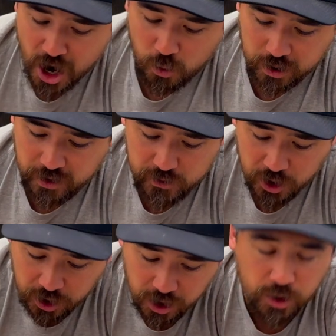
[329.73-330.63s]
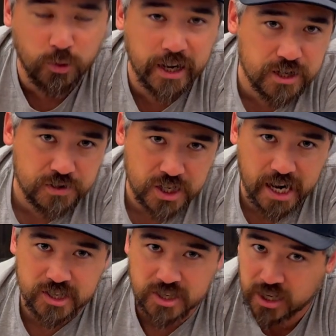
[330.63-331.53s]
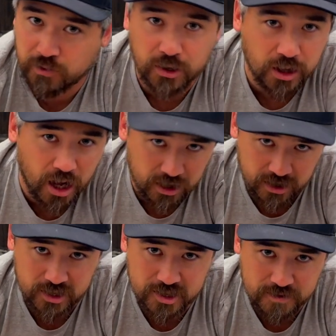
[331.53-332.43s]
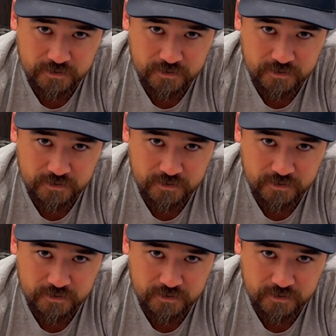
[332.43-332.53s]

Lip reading: will give you a good range of sizes to cover a lot of hooks.